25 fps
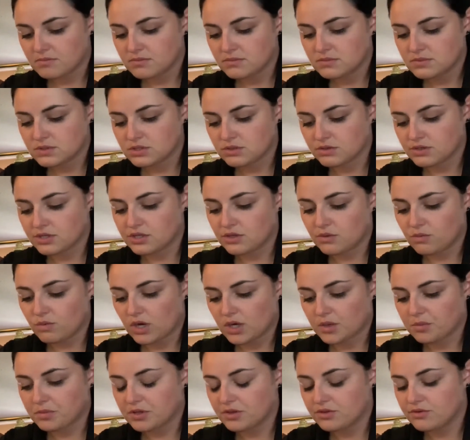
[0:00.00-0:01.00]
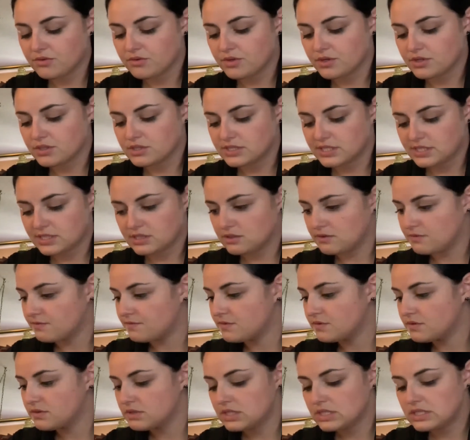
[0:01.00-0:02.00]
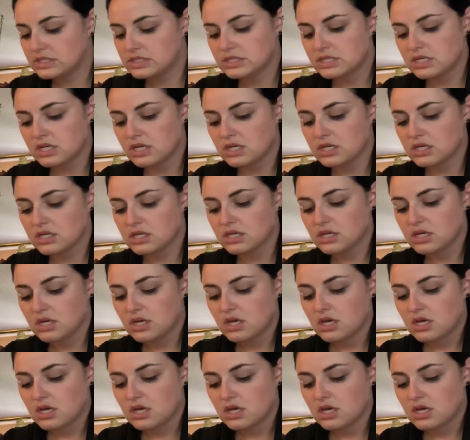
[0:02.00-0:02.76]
So can you walk me through your daily food intake?